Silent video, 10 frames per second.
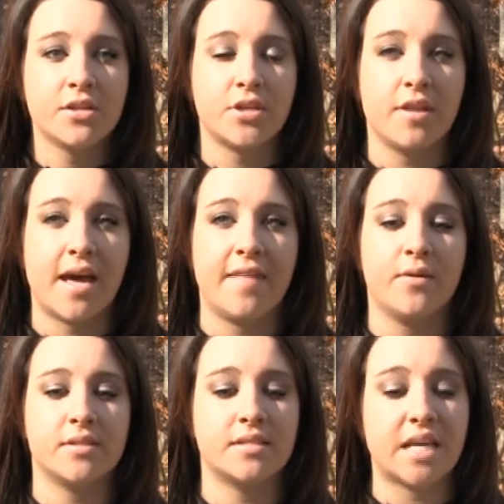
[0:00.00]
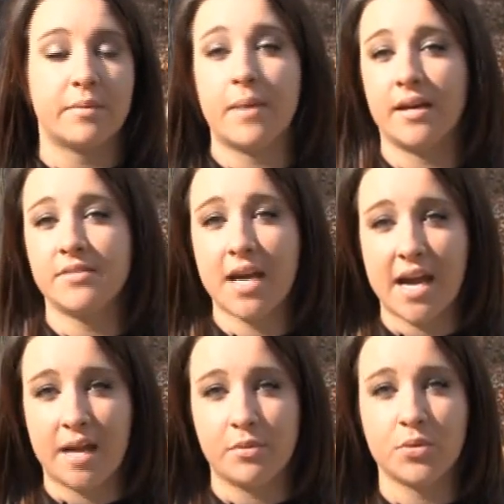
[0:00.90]
so that there was the same amount of
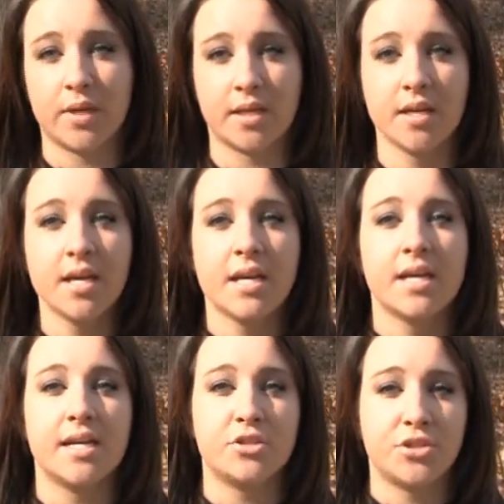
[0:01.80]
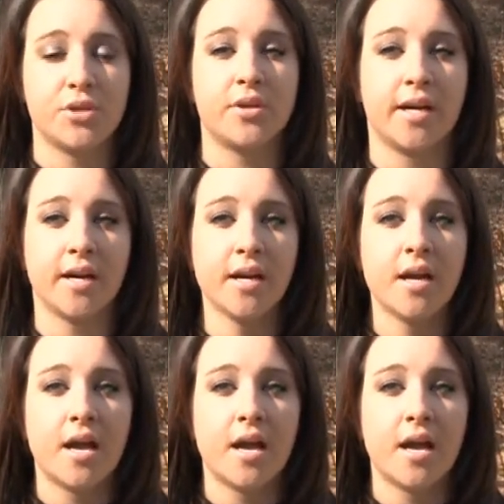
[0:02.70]
time between each shooter,